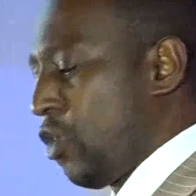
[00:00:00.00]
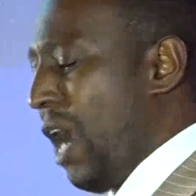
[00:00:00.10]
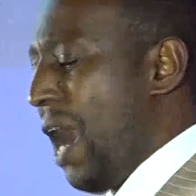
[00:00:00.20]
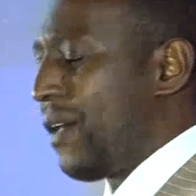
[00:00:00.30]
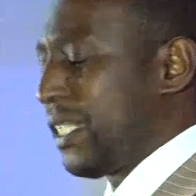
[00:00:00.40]

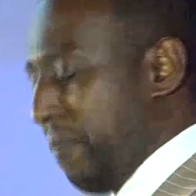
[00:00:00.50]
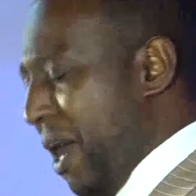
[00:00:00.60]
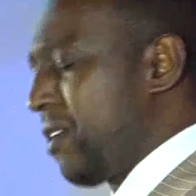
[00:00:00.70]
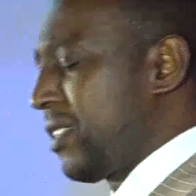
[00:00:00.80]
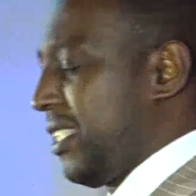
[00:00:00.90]
to our
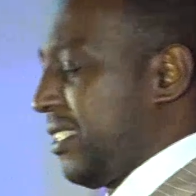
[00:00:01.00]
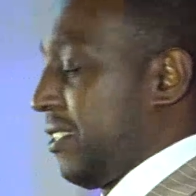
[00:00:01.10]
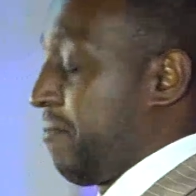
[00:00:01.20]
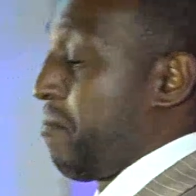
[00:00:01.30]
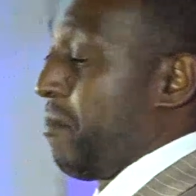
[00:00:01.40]

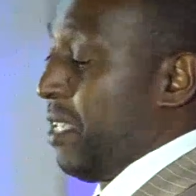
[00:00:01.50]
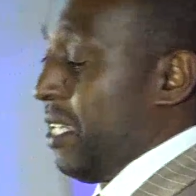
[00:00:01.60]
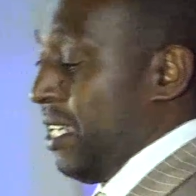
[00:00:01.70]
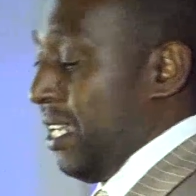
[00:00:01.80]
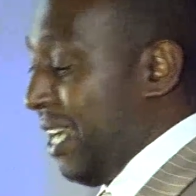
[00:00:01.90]
spouses.
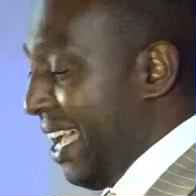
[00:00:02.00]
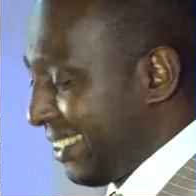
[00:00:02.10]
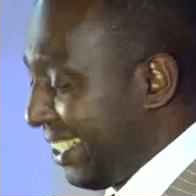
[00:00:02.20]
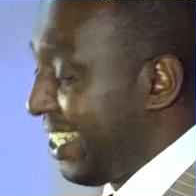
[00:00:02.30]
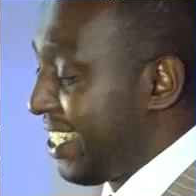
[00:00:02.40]
And
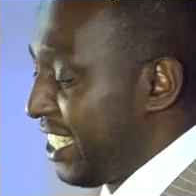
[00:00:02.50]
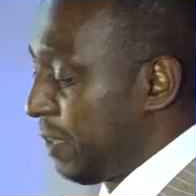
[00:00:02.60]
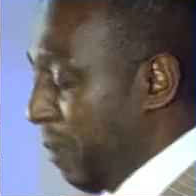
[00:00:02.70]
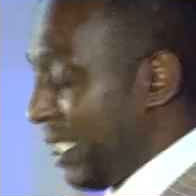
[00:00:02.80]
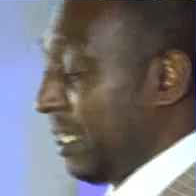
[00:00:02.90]
lastly, he
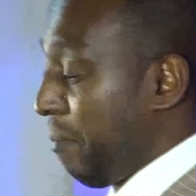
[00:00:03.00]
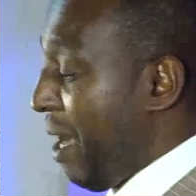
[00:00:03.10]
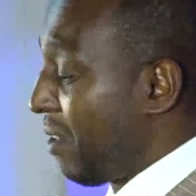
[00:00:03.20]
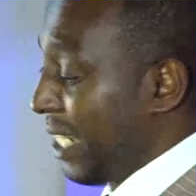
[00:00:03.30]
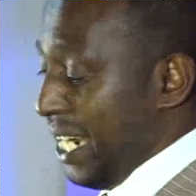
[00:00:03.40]
speaks
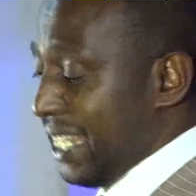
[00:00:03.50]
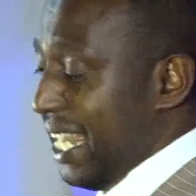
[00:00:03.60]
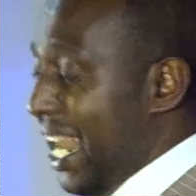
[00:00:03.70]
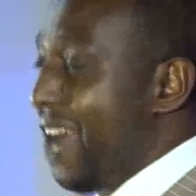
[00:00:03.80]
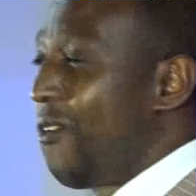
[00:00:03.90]
about
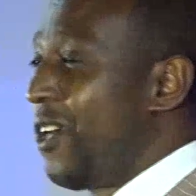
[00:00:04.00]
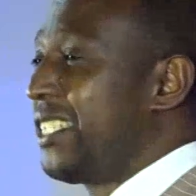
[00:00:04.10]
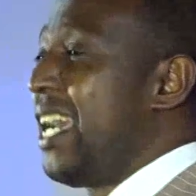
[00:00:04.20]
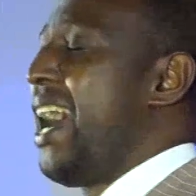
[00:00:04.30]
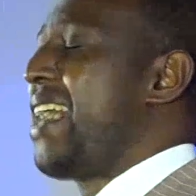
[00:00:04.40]
another
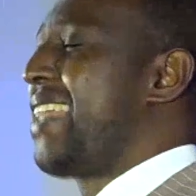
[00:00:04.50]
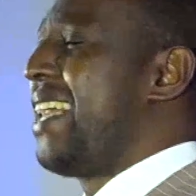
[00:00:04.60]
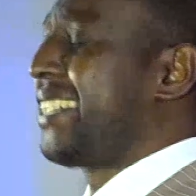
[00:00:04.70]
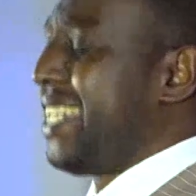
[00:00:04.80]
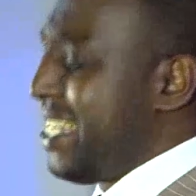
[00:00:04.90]
language, and
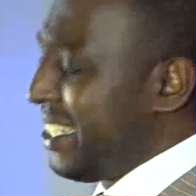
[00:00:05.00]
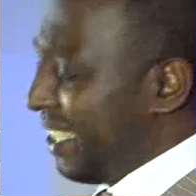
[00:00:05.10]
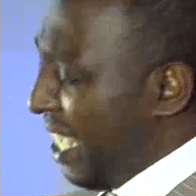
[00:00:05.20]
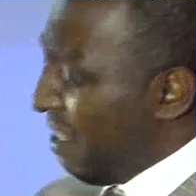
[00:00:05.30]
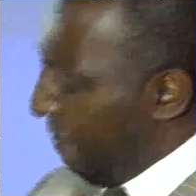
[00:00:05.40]
that
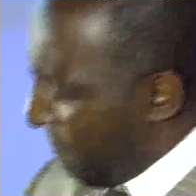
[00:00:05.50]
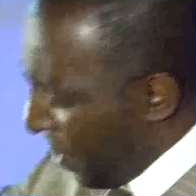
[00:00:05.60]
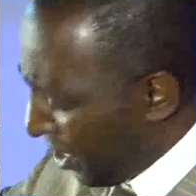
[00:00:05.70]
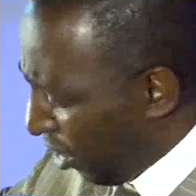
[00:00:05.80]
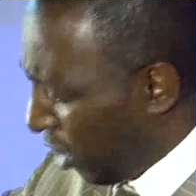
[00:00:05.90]
is the
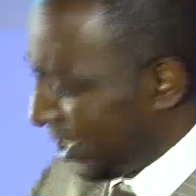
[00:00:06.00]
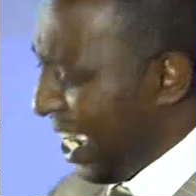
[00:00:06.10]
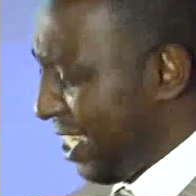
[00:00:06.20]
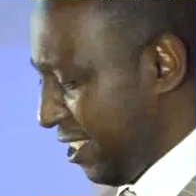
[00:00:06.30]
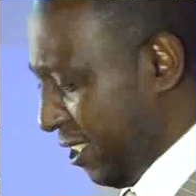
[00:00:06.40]
physical
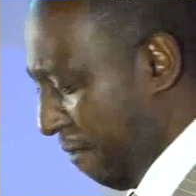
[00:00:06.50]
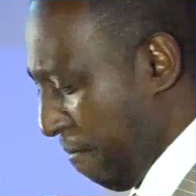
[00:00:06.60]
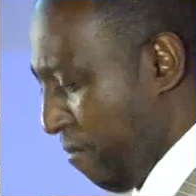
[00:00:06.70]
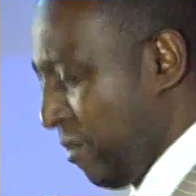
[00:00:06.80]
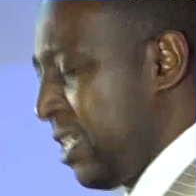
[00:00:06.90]
touch.
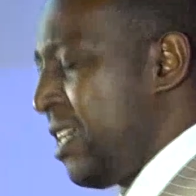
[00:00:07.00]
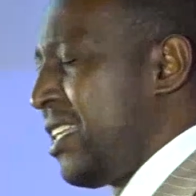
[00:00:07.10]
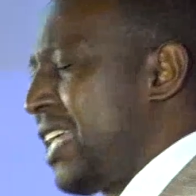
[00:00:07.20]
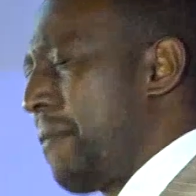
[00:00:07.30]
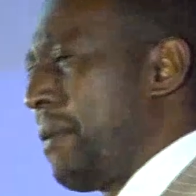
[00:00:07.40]

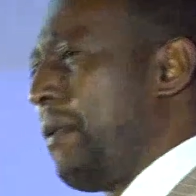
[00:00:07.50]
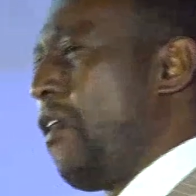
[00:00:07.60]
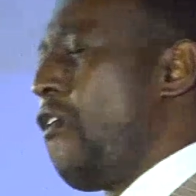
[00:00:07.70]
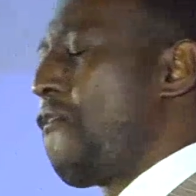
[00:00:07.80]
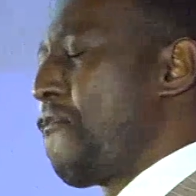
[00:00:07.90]
There are
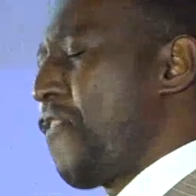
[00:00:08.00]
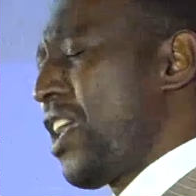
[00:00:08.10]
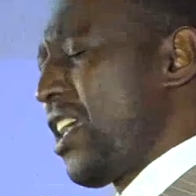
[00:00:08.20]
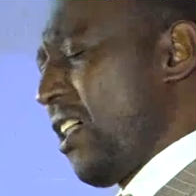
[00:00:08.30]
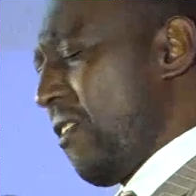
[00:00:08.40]
people who
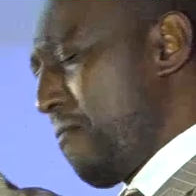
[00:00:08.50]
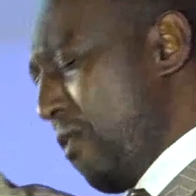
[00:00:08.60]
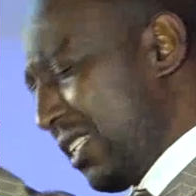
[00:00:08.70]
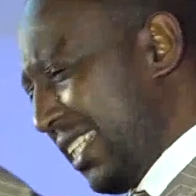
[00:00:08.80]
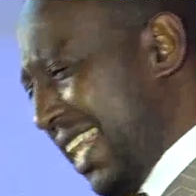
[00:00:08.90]
feel
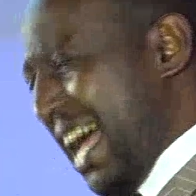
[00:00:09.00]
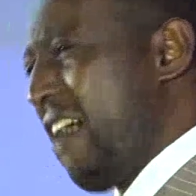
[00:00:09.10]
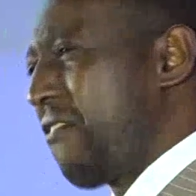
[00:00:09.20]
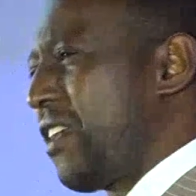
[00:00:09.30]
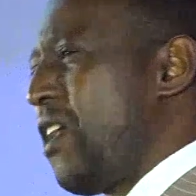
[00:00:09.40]
most
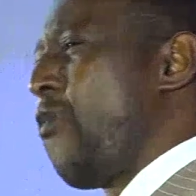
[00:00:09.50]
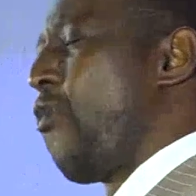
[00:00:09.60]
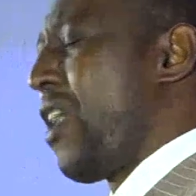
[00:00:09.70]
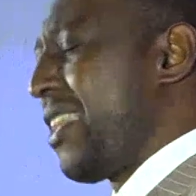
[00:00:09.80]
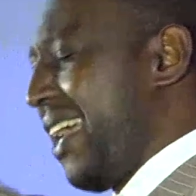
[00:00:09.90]
loved
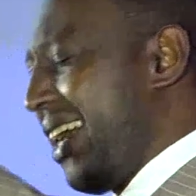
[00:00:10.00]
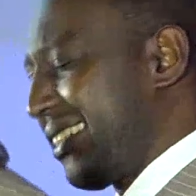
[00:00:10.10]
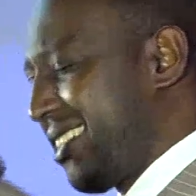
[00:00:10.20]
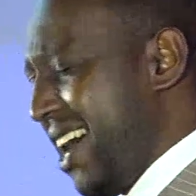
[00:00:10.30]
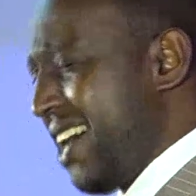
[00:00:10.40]
when they
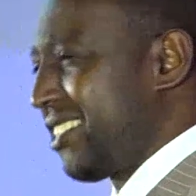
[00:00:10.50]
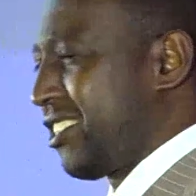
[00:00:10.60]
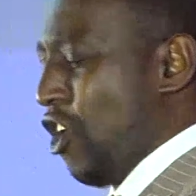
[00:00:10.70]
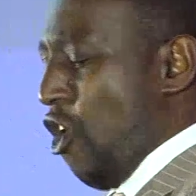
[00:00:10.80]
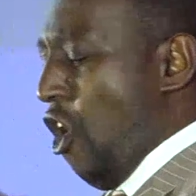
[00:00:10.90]
are
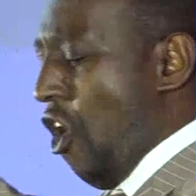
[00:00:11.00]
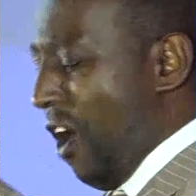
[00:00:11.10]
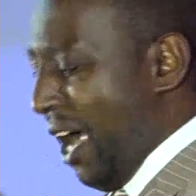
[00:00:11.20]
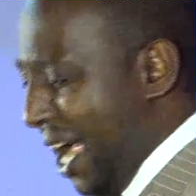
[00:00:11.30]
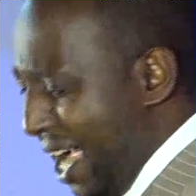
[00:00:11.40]
touched
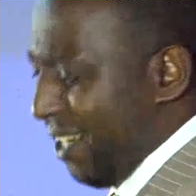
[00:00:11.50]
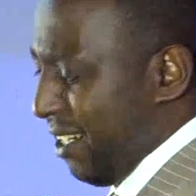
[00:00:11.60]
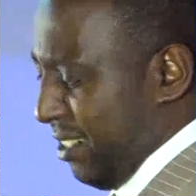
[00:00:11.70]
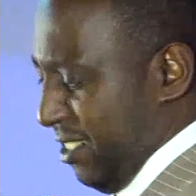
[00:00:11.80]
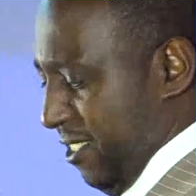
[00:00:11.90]
or
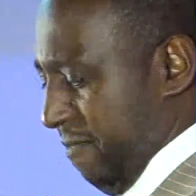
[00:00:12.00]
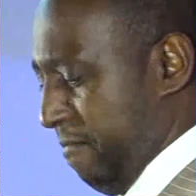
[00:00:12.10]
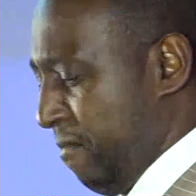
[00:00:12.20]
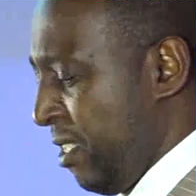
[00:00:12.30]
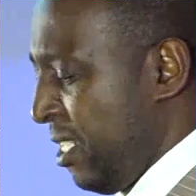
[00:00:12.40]
hugged.
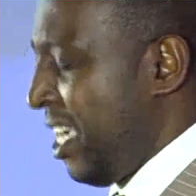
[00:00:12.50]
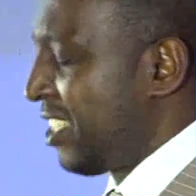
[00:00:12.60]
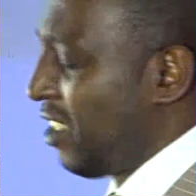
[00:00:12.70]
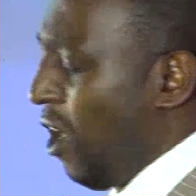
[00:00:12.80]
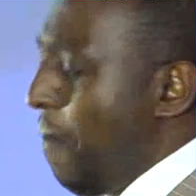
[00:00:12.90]

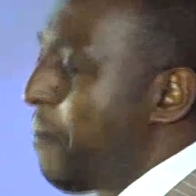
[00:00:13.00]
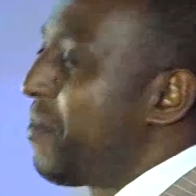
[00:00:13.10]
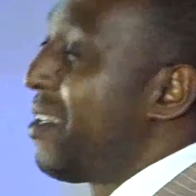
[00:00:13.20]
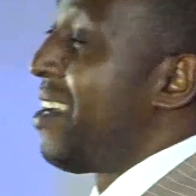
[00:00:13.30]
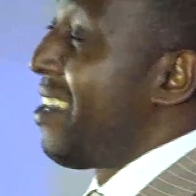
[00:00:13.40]
And so,
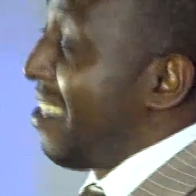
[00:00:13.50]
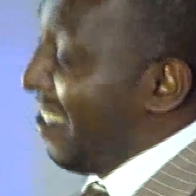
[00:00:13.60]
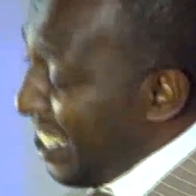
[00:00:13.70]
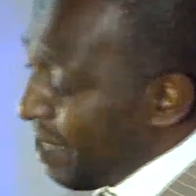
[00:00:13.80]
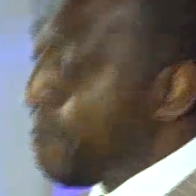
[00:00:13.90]

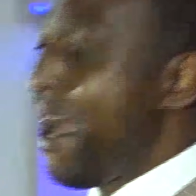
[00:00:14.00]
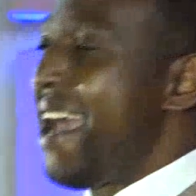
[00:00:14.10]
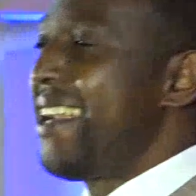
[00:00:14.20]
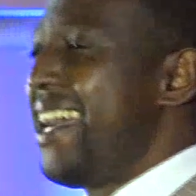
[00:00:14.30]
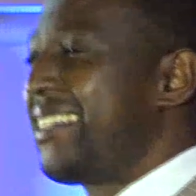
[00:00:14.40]
this
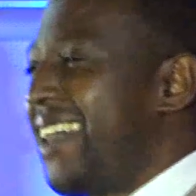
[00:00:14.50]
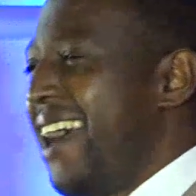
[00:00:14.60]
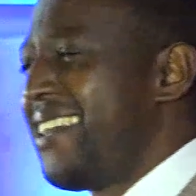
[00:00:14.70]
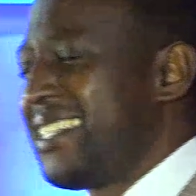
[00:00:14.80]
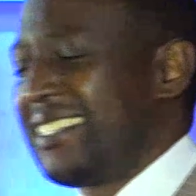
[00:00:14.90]
man
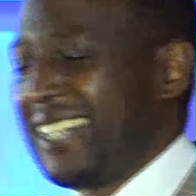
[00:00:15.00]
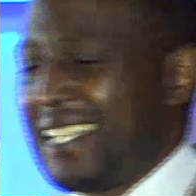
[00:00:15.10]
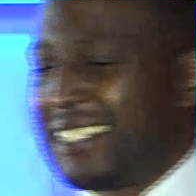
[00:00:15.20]
encourages